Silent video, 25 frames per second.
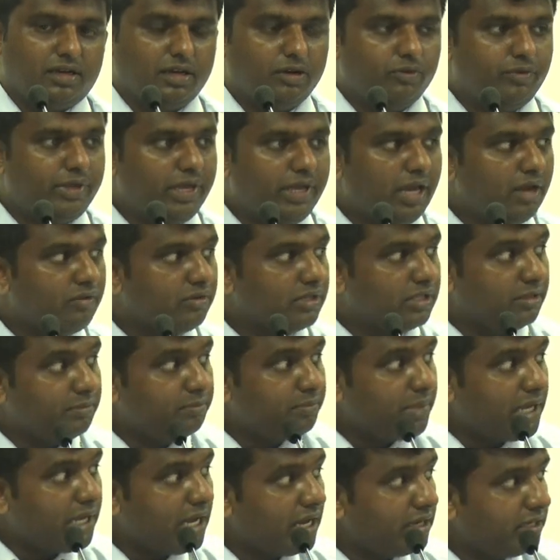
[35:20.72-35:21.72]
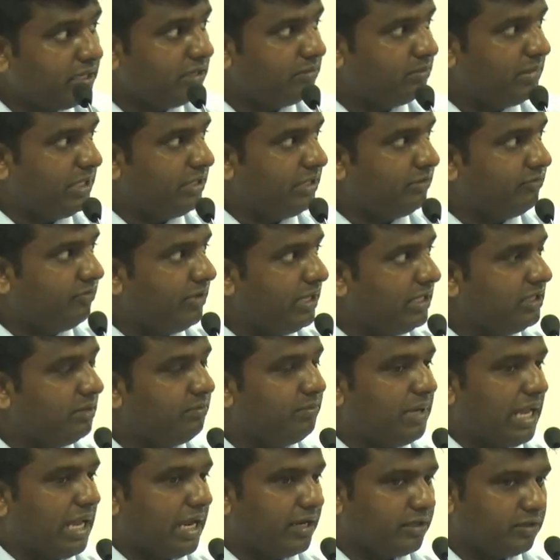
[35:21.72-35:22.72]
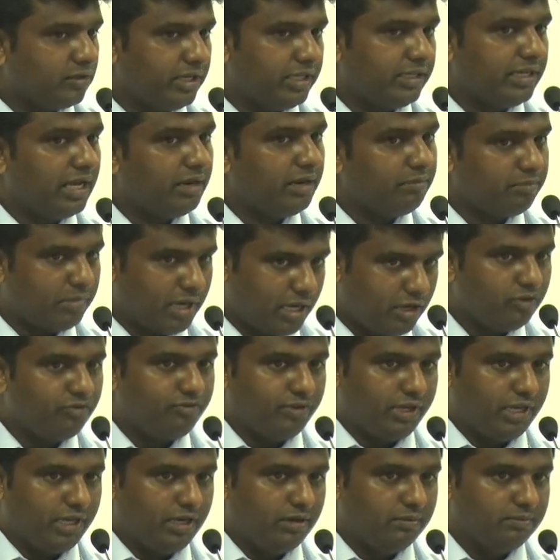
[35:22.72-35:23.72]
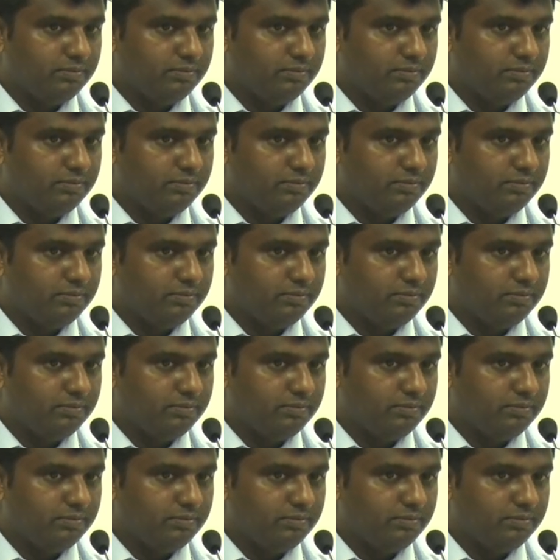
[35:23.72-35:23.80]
We have compared it between the planktonic and biofilm.